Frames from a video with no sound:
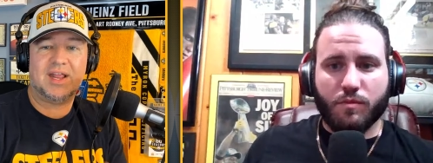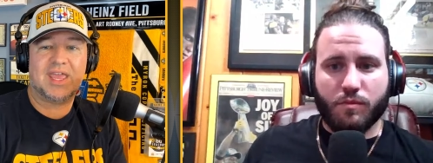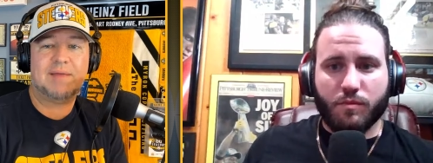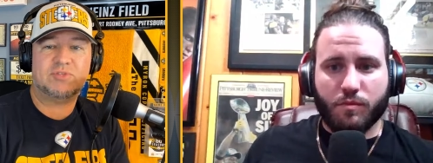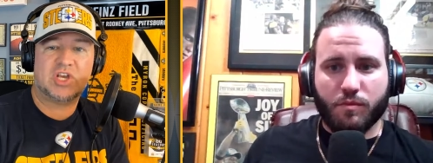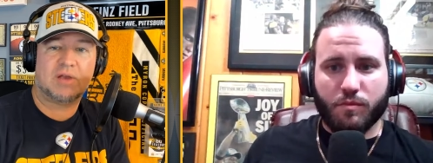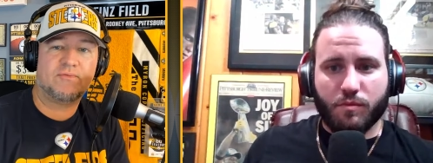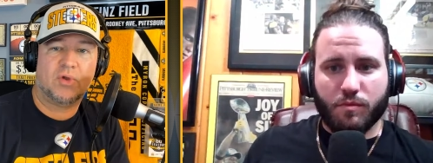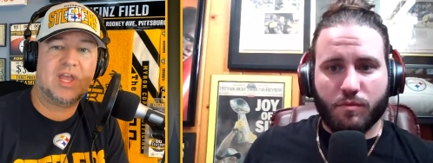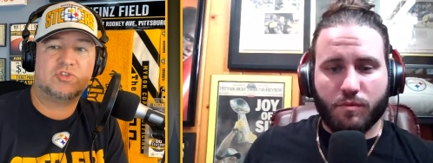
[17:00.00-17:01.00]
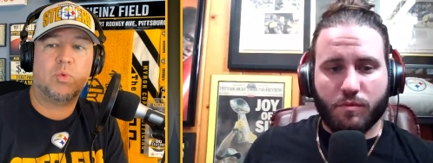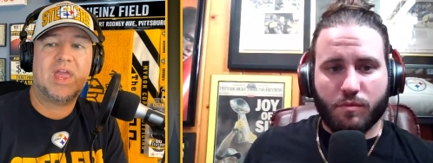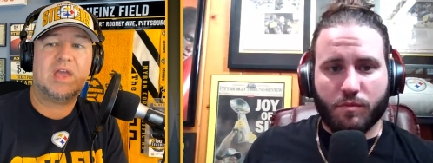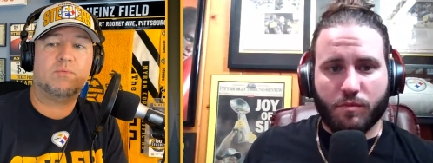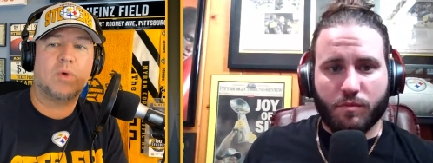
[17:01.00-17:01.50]
Speaker 1: game check for each
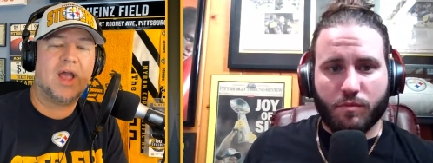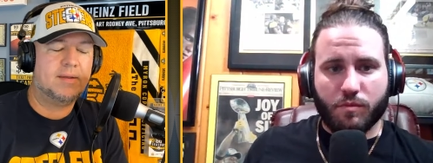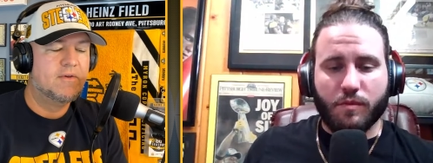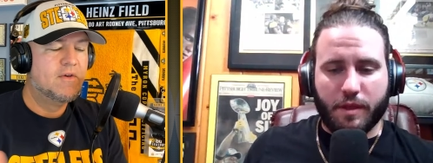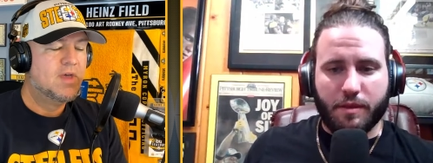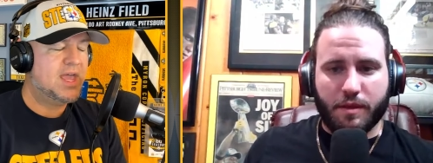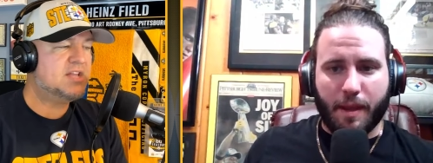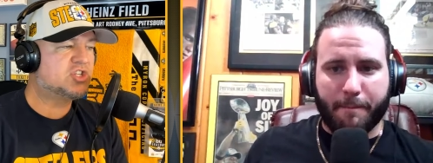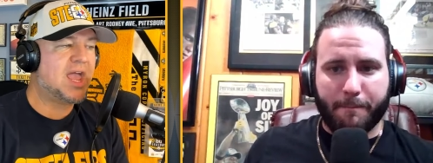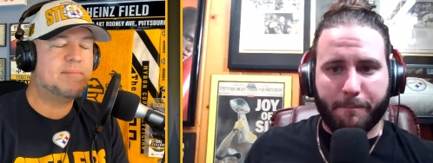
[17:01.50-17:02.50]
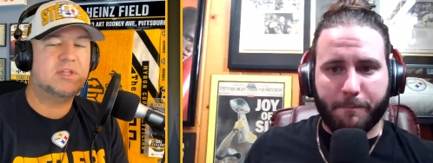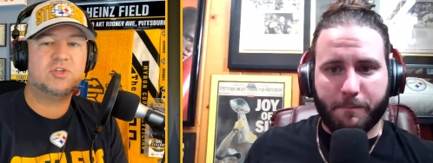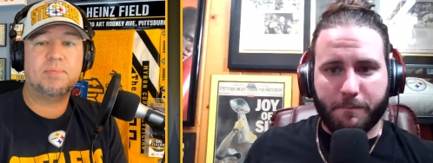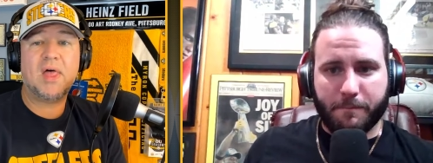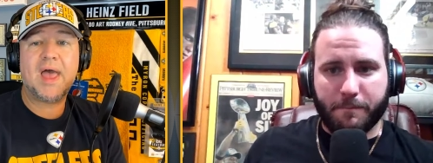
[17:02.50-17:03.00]
week, right? Each yep. game that
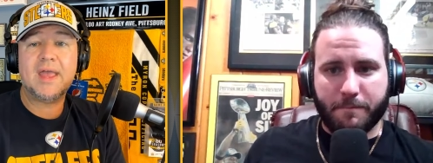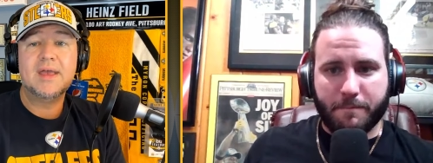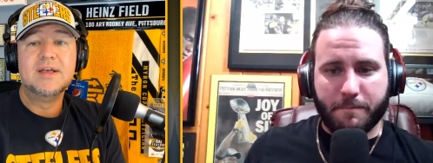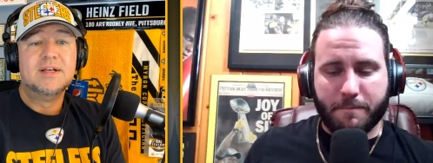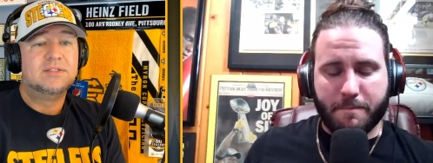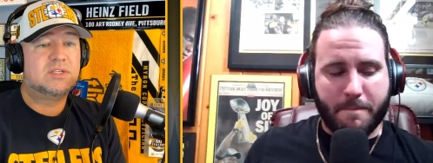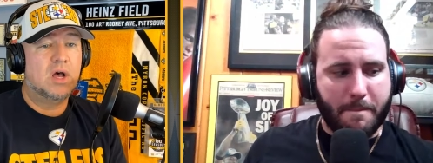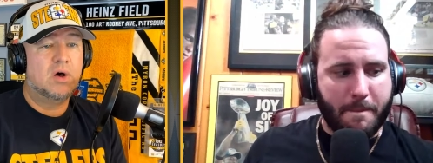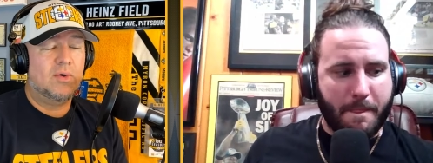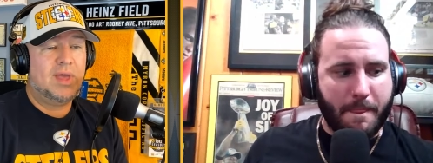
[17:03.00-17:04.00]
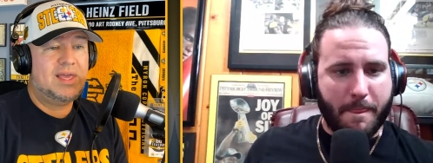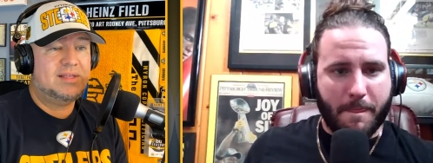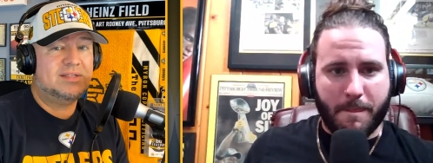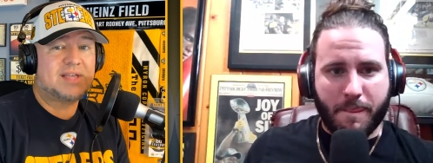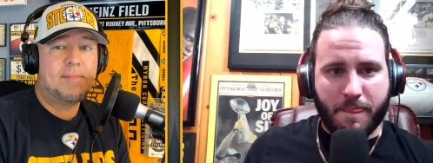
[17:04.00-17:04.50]
you play. So
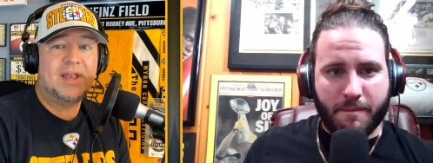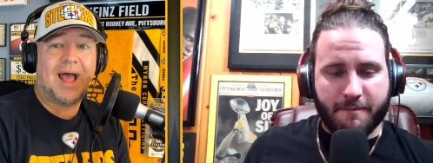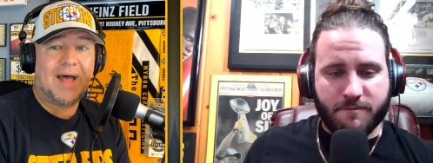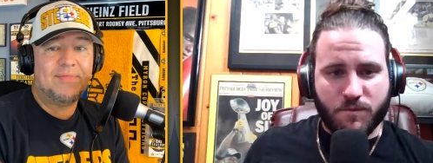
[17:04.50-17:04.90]
he's coming.